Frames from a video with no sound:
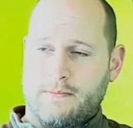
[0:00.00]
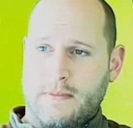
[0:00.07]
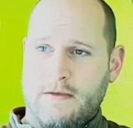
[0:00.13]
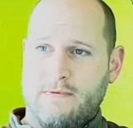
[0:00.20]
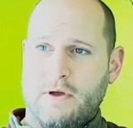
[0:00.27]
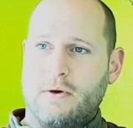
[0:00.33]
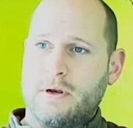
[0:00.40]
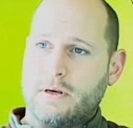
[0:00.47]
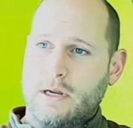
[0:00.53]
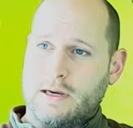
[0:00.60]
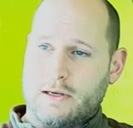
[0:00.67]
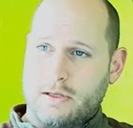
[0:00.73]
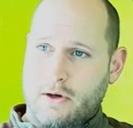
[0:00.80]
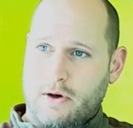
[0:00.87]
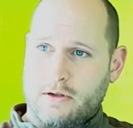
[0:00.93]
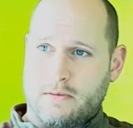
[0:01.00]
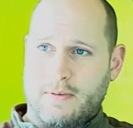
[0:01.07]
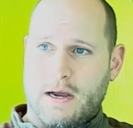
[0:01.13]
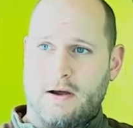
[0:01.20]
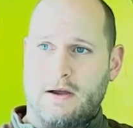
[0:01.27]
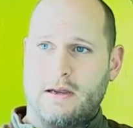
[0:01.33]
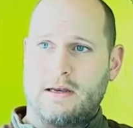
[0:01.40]
Even though in
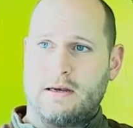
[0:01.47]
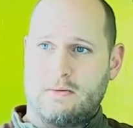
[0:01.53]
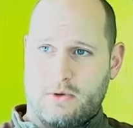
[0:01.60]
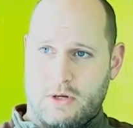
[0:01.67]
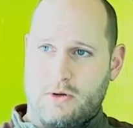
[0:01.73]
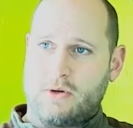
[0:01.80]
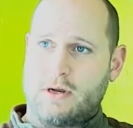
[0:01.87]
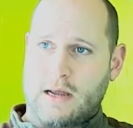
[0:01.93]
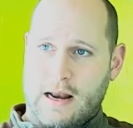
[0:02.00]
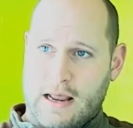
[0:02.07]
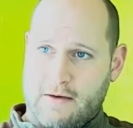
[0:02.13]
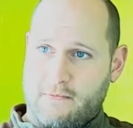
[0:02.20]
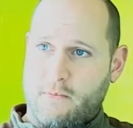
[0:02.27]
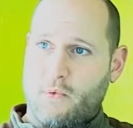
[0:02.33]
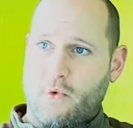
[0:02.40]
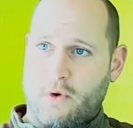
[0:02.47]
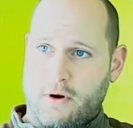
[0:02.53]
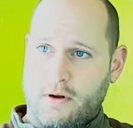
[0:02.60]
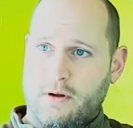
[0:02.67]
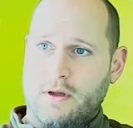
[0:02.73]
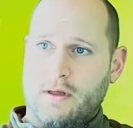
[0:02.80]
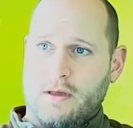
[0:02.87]
Salisbury, you kind of have more